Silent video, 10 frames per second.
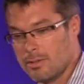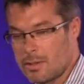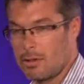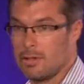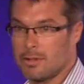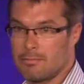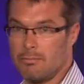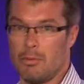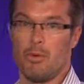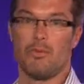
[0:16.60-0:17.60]
so
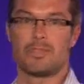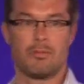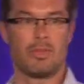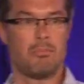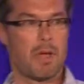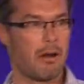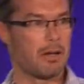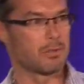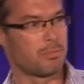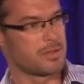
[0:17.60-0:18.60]
remove some of the
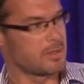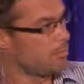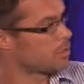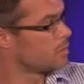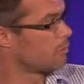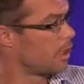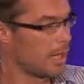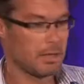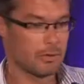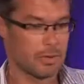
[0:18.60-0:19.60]
barriers or perceptions around
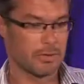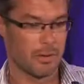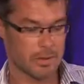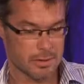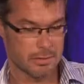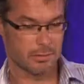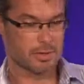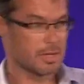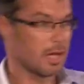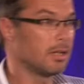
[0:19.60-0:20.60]
Android devices for a
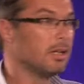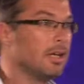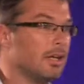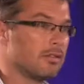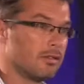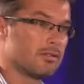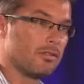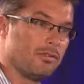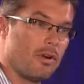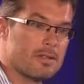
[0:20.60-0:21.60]
start. So it's a
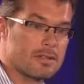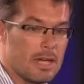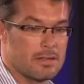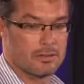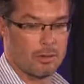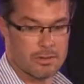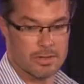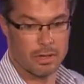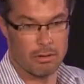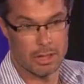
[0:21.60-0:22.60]
device that has strong
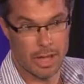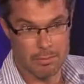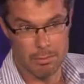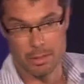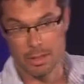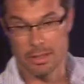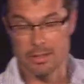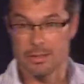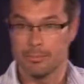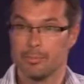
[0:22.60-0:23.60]
security
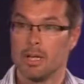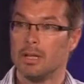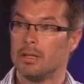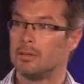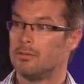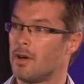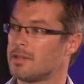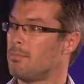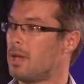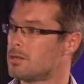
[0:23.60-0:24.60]
capabilities,
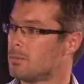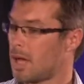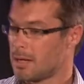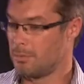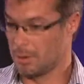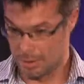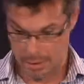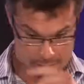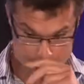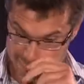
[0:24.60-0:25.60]
device management
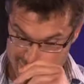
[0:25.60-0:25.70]
capabilities,